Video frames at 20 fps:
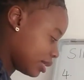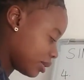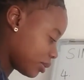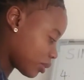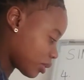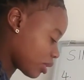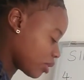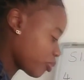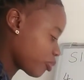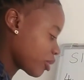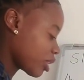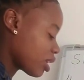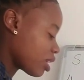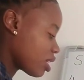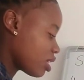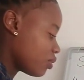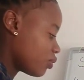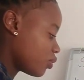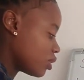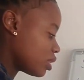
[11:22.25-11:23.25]
Okay,
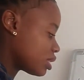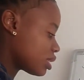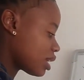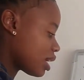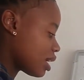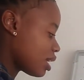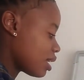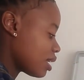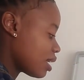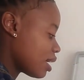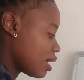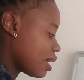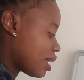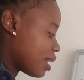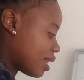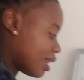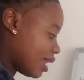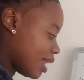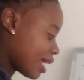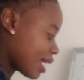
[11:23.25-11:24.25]
if we say
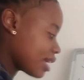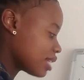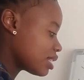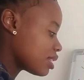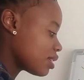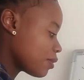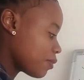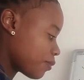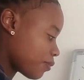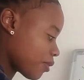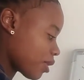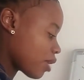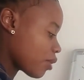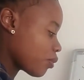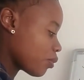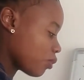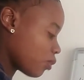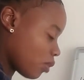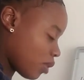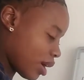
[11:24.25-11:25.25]
negative
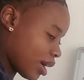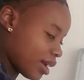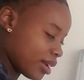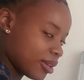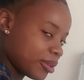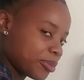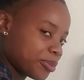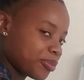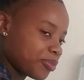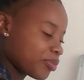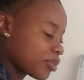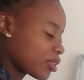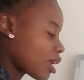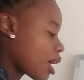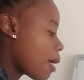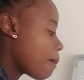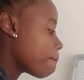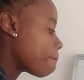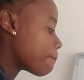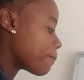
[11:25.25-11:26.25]
5y
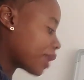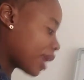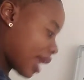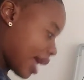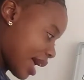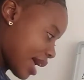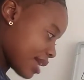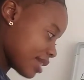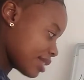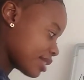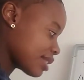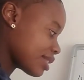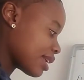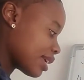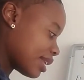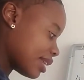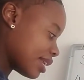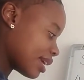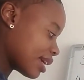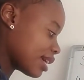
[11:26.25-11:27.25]
plus
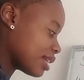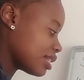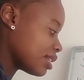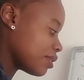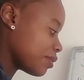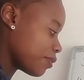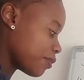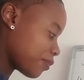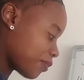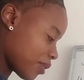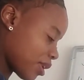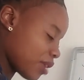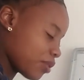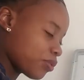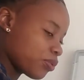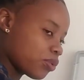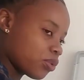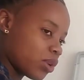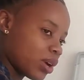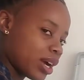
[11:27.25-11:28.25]
negative
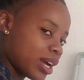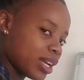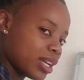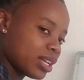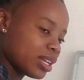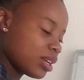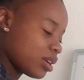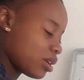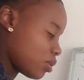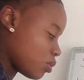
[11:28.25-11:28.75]
5y,